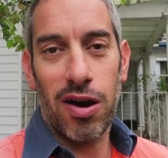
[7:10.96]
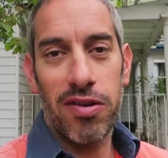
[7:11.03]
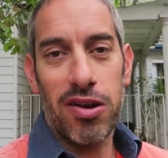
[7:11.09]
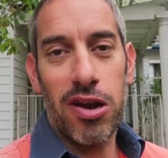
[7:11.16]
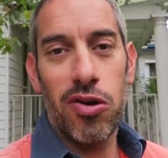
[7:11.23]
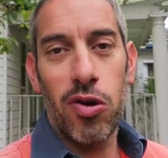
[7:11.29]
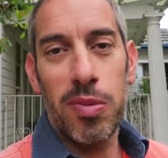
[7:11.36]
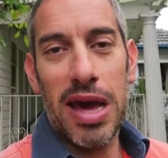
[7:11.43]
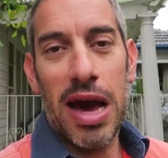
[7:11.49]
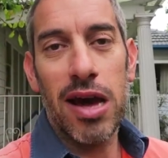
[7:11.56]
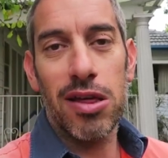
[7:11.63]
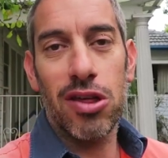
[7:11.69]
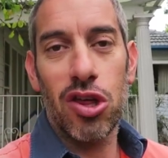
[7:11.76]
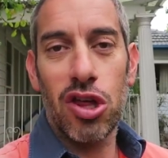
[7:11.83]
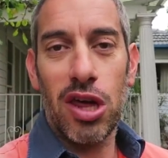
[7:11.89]
I don't normally
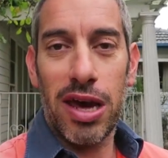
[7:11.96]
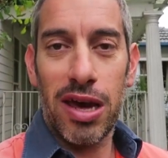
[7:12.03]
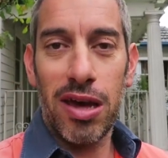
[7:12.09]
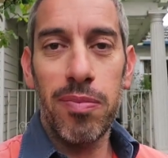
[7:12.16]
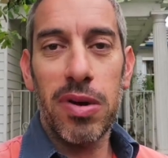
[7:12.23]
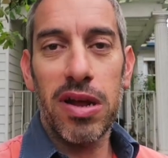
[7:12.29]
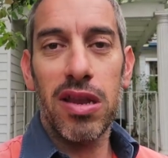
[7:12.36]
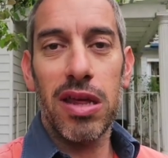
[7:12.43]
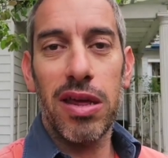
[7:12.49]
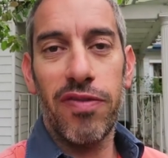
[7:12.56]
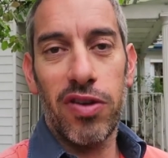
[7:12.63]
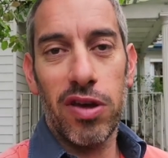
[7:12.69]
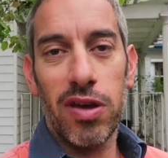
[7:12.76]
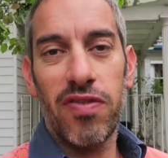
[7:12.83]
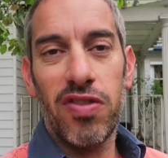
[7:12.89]
ask to share, but
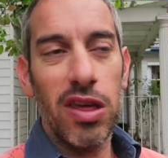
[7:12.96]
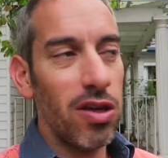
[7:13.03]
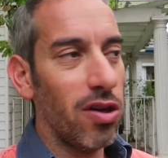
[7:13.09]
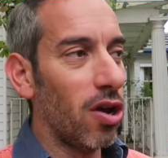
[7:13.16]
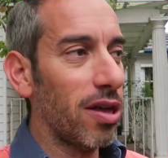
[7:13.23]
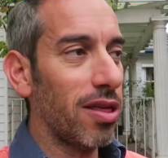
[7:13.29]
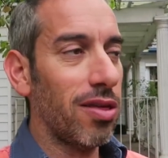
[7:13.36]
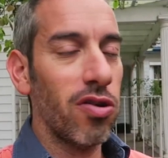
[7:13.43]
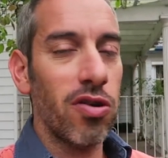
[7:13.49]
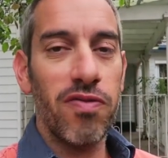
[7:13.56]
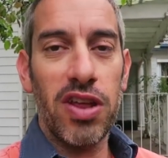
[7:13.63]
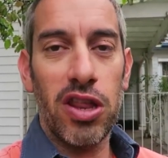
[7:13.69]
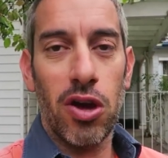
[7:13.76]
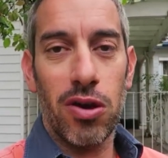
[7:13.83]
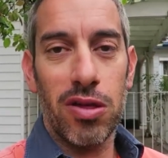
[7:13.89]
if you, if you like these sort
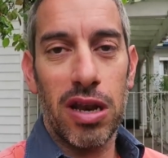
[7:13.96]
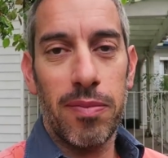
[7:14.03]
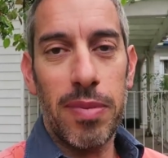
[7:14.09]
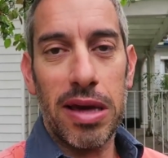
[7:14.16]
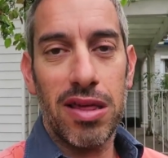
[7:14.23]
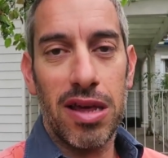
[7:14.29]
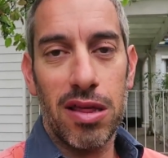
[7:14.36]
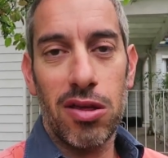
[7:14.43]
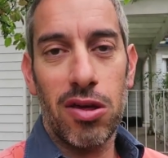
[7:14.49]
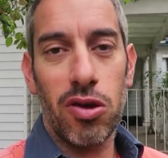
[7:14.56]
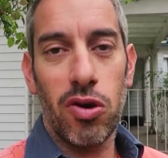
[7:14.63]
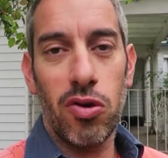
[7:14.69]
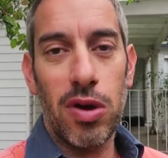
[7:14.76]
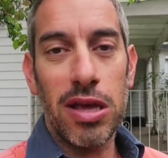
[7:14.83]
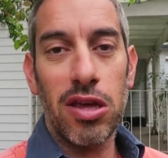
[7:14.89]
of videos and it makes sense
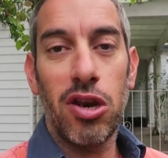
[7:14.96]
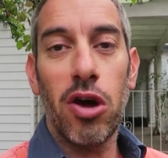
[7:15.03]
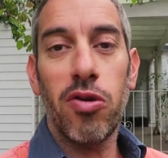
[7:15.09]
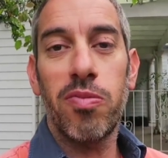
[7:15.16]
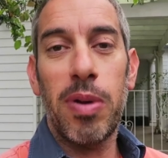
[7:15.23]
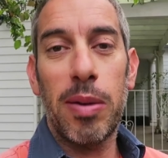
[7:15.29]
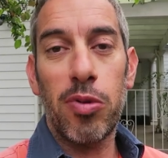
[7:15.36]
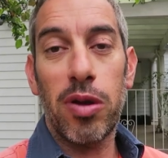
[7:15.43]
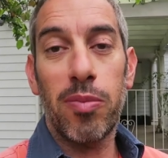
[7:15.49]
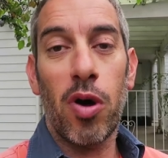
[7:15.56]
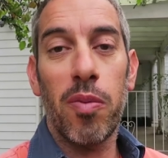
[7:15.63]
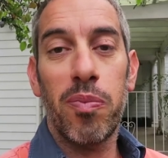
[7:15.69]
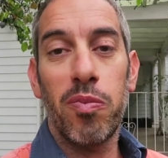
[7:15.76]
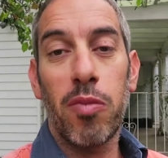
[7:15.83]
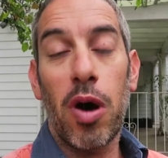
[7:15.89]
to you and you know people that
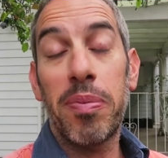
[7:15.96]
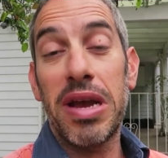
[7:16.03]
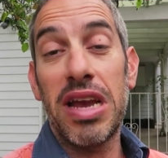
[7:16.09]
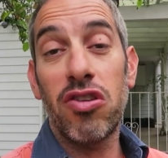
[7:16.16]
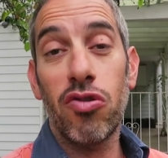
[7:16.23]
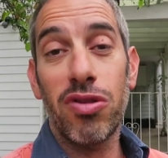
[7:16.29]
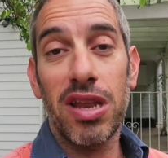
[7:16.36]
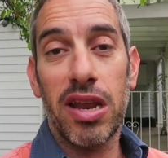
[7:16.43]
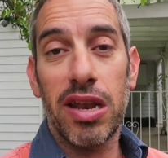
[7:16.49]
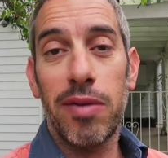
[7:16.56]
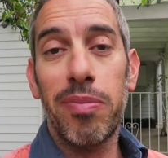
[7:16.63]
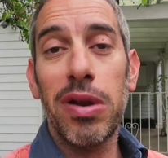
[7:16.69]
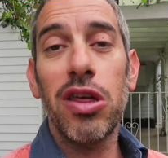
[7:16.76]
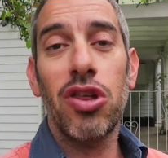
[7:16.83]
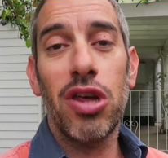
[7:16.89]
might, might be interested in
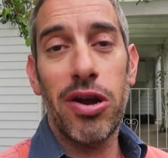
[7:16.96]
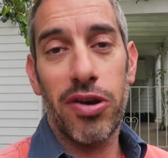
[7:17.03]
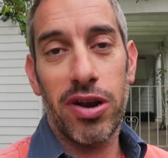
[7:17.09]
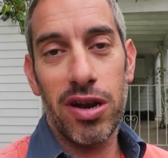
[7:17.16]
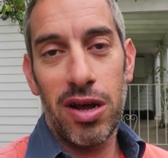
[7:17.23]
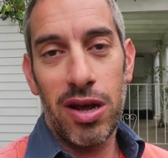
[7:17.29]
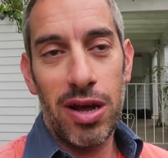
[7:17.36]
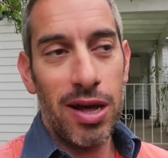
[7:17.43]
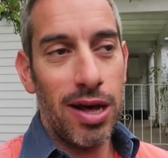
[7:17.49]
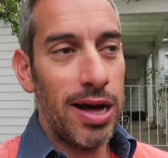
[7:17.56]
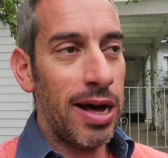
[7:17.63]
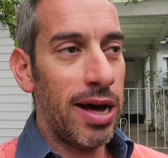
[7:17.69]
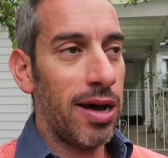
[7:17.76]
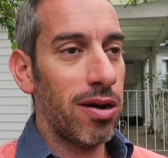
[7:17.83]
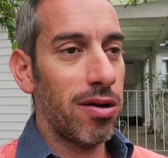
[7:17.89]
it, please share it.
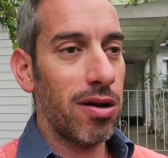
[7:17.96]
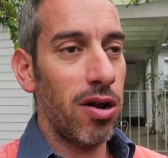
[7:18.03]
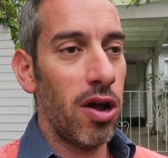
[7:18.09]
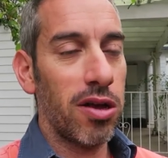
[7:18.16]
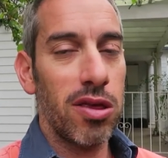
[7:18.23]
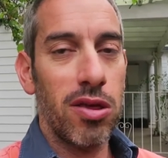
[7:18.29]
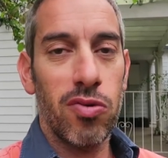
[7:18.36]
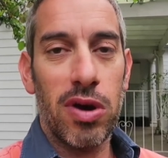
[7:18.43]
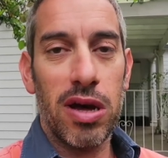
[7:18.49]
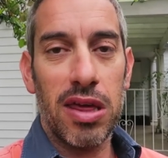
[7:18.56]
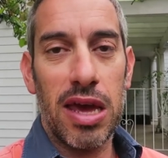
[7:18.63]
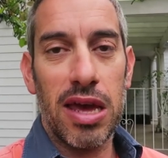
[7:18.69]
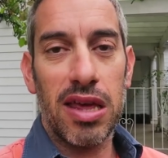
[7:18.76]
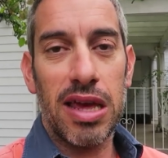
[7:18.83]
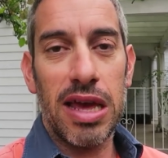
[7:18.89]
Uh, I'd like to uh,
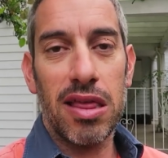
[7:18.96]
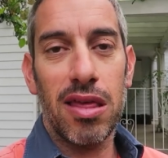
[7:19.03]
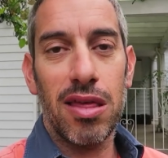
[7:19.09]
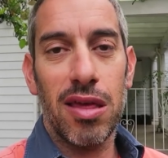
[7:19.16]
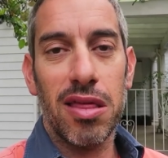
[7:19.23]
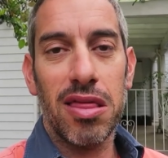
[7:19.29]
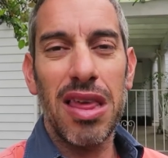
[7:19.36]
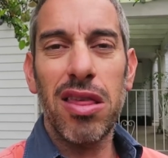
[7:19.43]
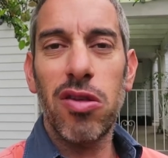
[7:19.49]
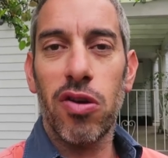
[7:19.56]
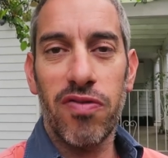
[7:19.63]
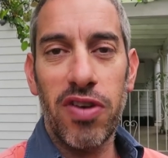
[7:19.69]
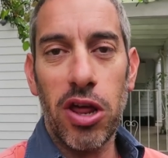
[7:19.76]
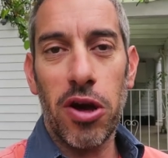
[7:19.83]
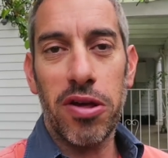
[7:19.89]
yeah, get these
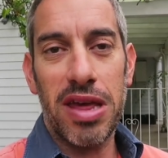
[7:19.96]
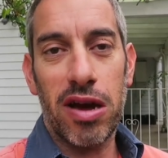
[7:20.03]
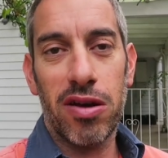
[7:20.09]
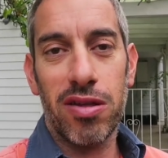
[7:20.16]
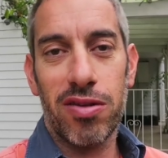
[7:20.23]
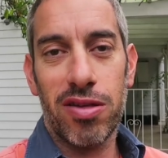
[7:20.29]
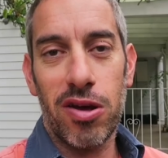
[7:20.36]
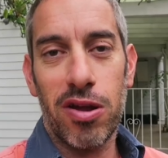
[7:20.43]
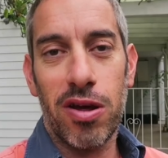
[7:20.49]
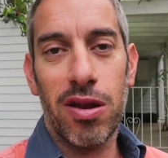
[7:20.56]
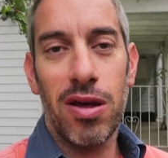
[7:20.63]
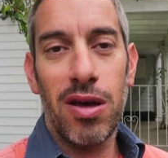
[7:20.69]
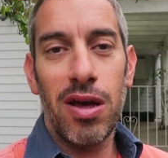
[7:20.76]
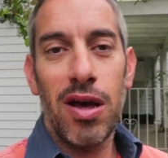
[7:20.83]
sort of videos out so that